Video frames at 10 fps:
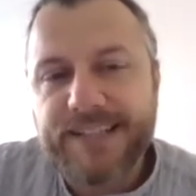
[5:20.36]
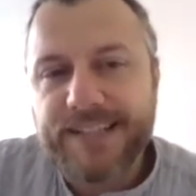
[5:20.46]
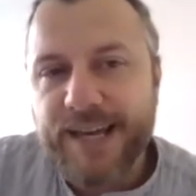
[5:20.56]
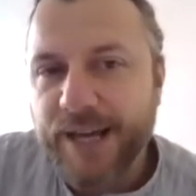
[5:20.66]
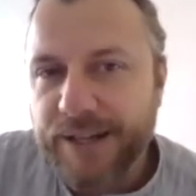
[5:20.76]

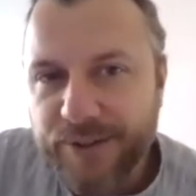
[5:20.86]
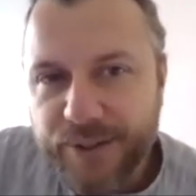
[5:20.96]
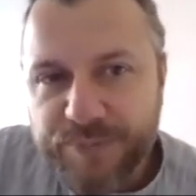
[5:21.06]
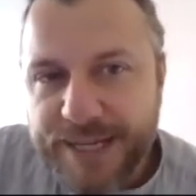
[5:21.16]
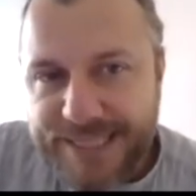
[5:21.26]

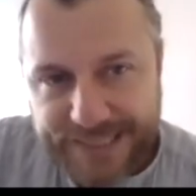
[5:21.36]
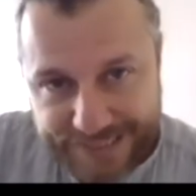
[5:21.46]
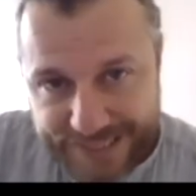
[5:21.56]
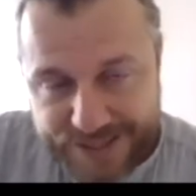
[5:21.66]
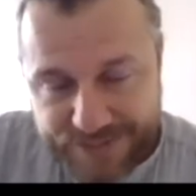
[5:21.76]
lot of basic
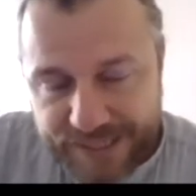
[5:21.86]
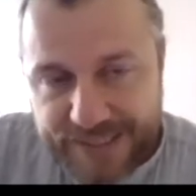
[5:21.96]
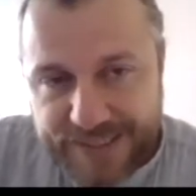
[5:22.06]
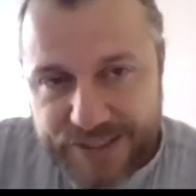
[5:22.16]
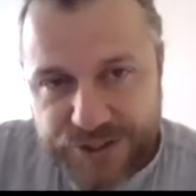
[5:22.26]
needs
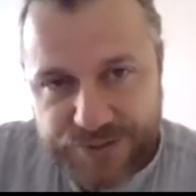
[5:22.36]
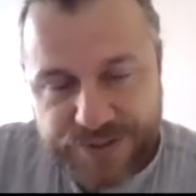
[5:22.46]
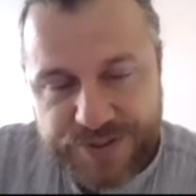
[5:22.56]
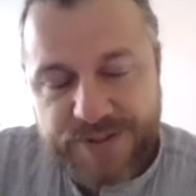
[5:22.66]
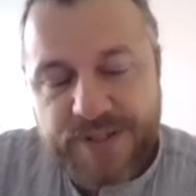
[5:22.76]
related
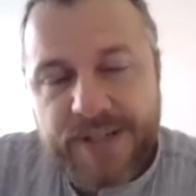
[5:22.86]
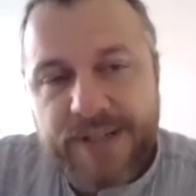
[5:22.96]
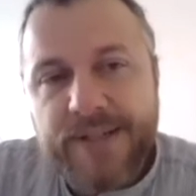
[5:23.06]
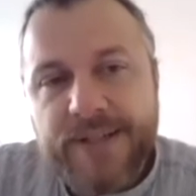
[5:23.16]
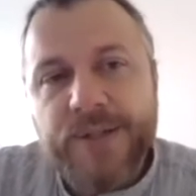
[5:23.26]
issues.
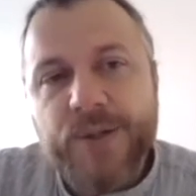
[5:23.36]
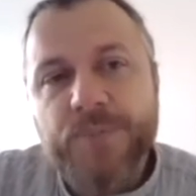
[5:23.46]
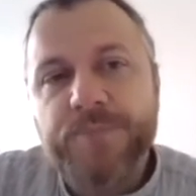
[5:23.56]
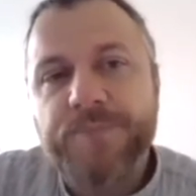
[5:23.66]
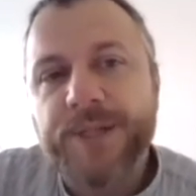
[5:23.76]

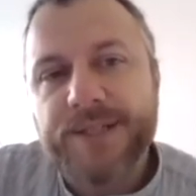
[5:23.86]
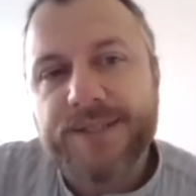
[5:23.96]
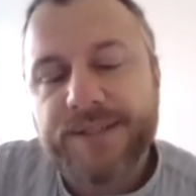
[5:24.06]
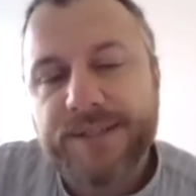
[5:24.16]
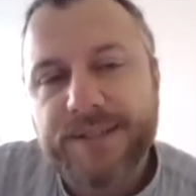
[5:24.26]

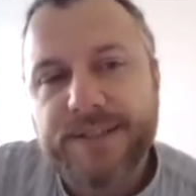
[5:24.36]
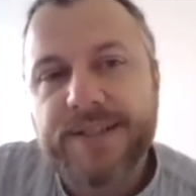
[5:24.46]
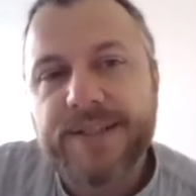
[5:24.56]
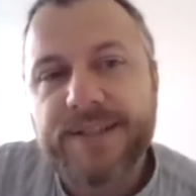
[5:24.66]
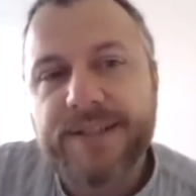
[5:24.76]
But
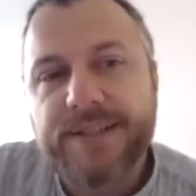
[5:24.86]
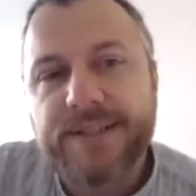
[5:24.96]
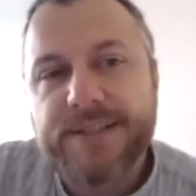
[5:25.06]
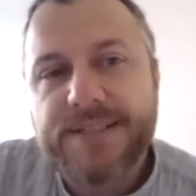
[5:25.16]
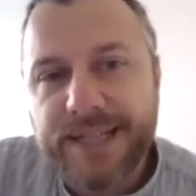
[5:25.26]

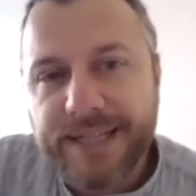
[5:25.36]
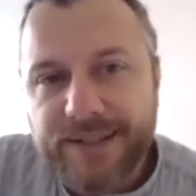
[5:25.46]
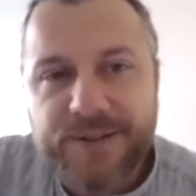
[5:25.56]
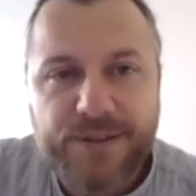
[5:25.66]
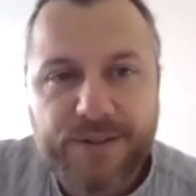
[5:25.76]
the
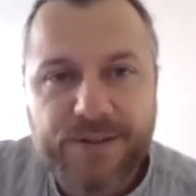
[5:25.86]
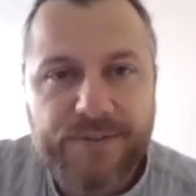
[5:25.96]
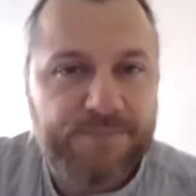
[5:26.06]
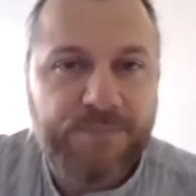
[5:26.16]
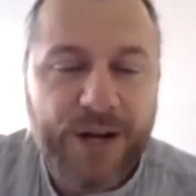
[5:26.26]
second
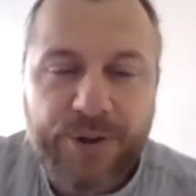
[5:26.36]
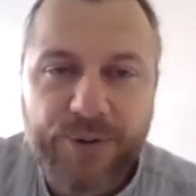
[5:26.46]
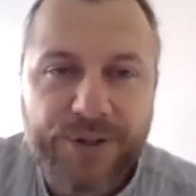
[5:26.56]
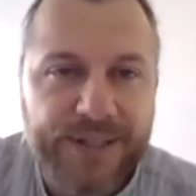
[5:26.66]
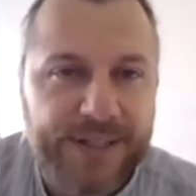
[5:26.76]

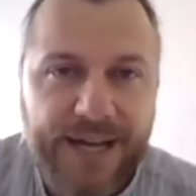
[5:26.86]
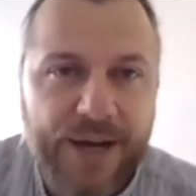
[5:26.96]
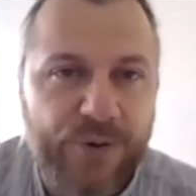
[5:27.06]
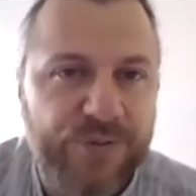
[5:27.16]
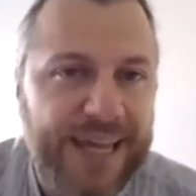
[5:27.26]
priority
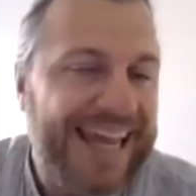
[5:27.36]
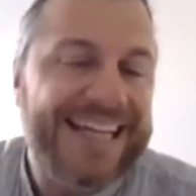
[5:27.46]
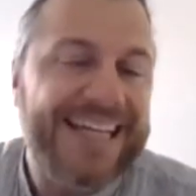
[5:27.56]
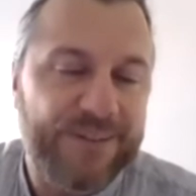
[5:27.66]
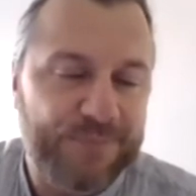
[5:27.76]
out of
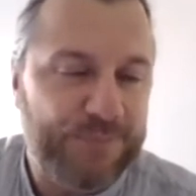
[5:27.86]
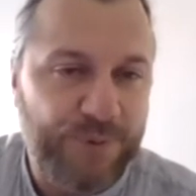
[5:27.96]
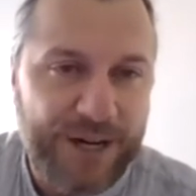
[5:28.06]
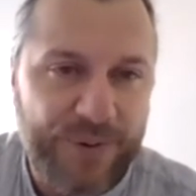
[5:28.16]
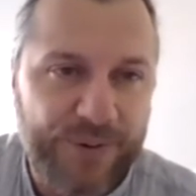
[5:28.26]
any
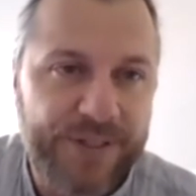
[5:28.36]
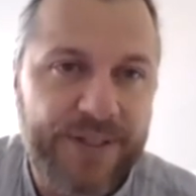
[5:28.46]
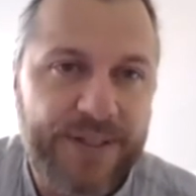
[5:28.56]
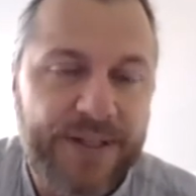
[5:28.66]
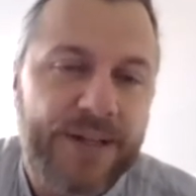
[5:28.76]

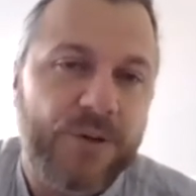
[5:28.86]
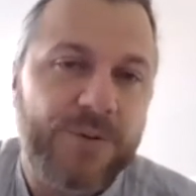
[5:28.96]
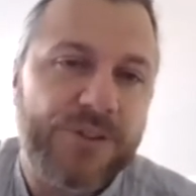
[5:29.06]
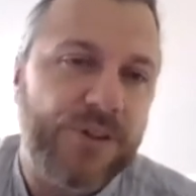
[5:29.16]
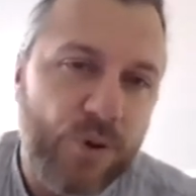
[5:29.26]
priority
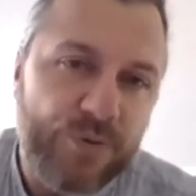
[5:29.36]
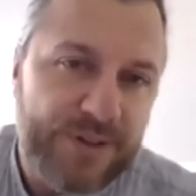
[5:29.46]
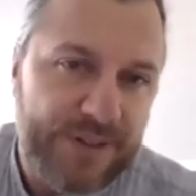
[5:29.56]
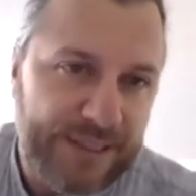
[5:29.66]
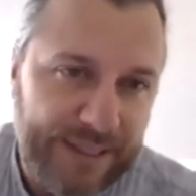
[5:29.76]
was
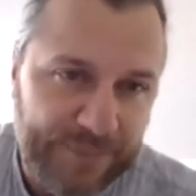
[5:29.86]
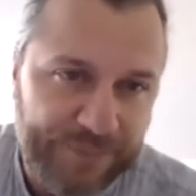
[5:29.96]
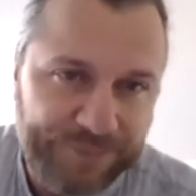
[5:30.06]
overthinking.